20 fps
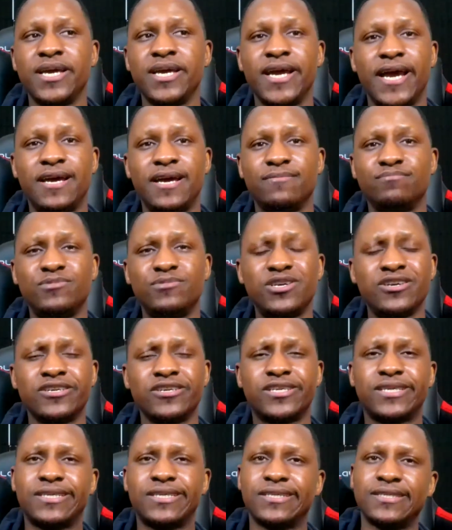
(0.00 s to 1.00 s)
And
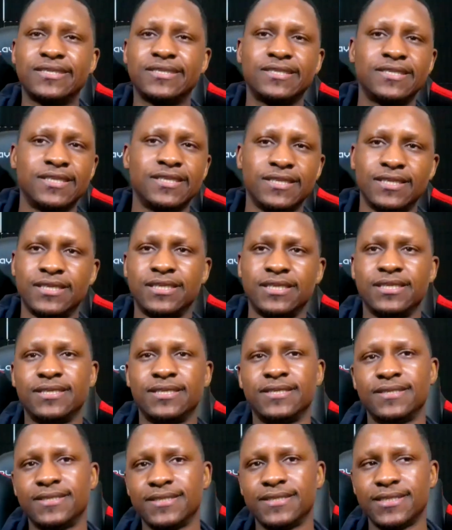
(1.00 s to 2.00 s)
Mark
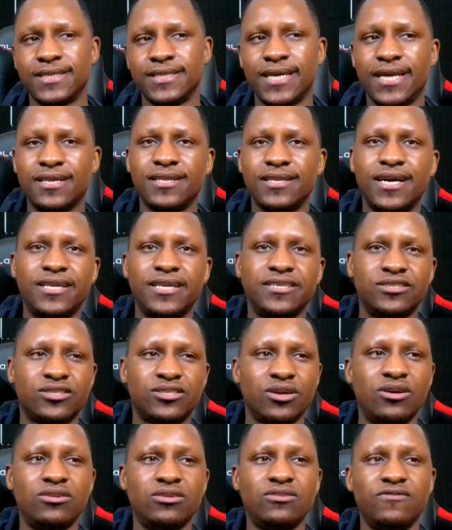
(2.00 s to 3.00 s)
got a lot of
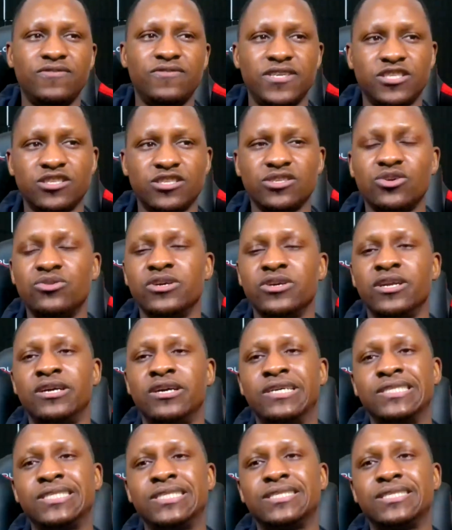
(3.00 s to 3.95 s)
tunnel vision going on.